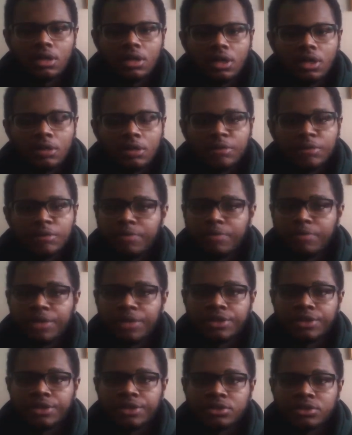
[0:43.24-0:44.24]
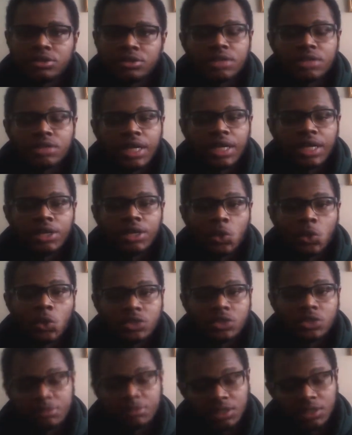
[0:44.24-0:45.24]
my peers, and
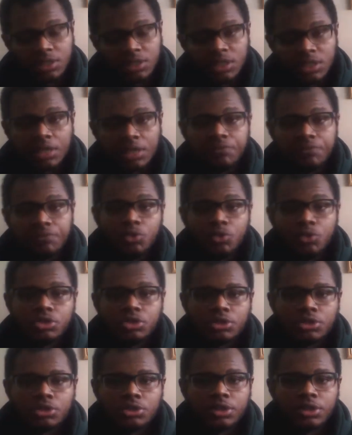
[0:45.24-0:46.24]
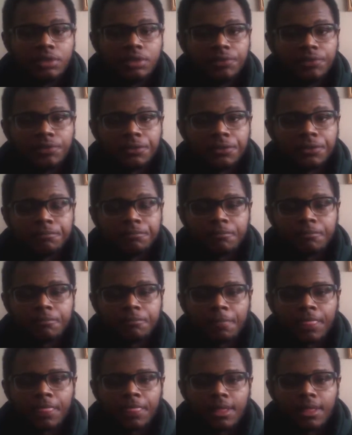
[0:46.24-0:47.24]
ultimately a future in the field.
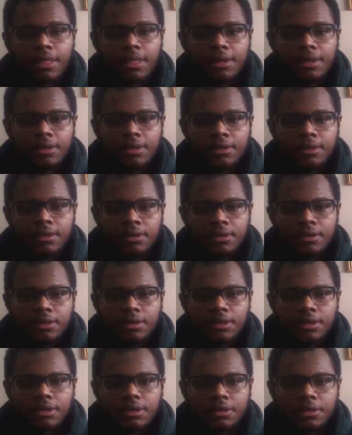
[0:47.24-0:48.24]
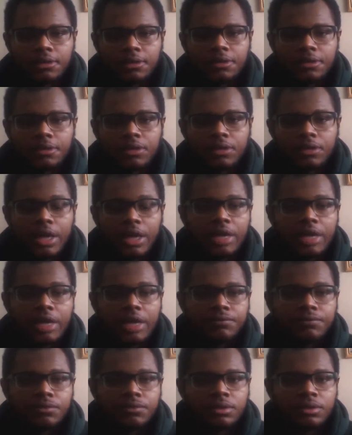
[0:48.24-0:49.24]
I
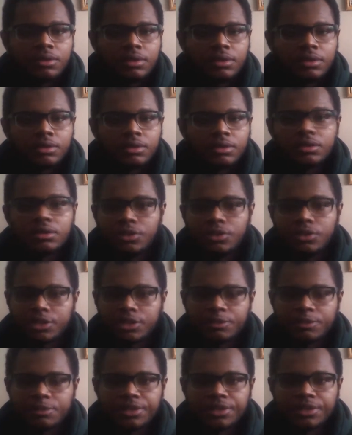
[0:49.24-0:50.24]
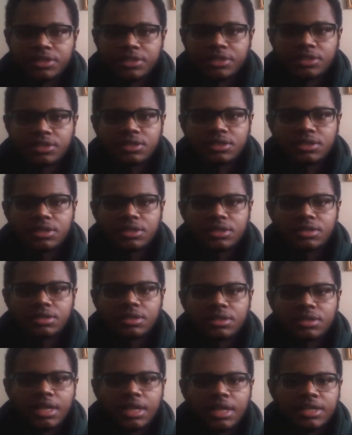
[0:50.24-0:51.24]
have little experience.
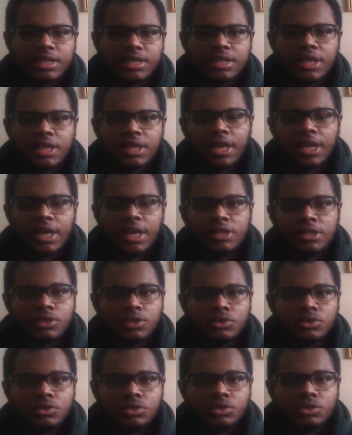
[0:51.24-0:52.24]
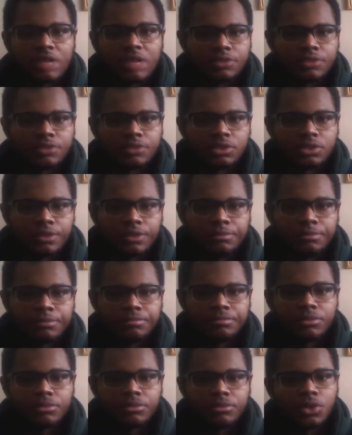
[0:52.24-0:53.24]
I did a little JavaScript
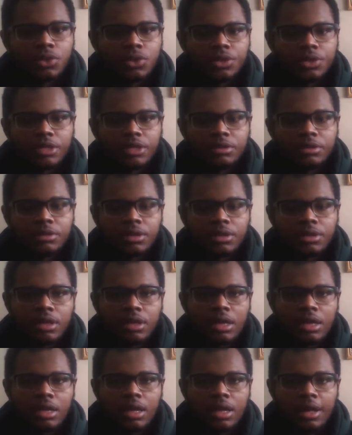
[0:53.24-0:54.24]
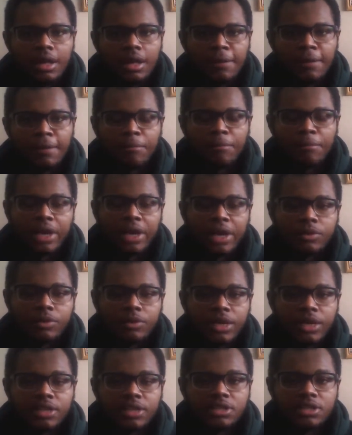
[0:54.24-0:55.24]
coding back when
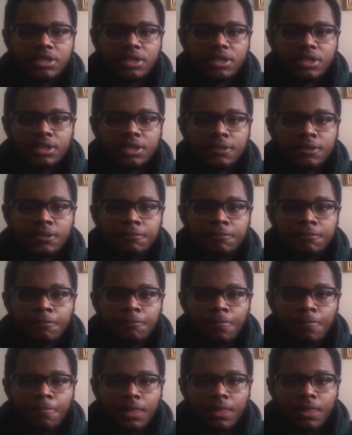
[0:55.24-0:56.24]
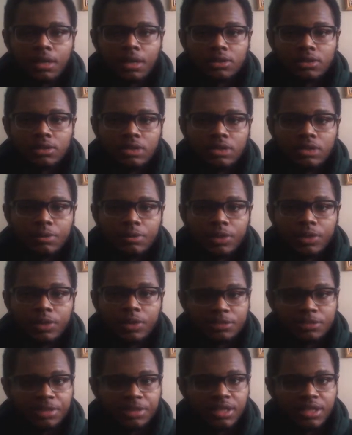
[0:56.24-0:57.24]
I attended
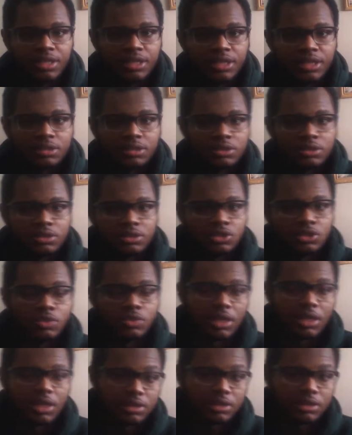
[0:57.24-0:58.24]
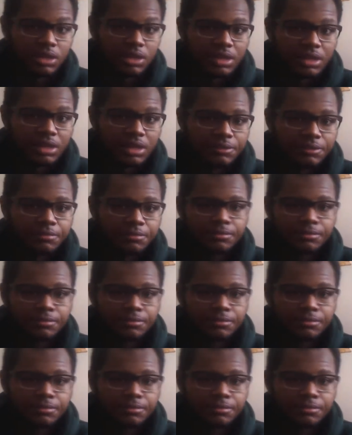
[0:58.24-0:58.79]
UWSP in 2011.